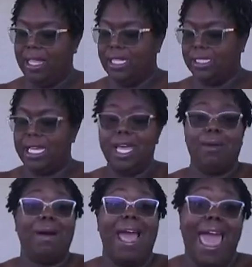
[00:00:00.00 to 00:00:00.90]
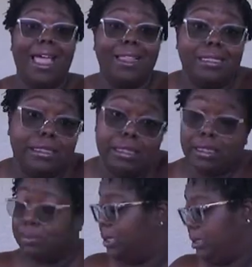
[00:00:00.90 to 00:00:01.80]
this will help my
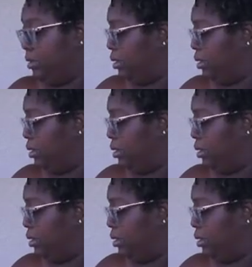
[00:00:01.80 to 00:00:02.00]
allergies, but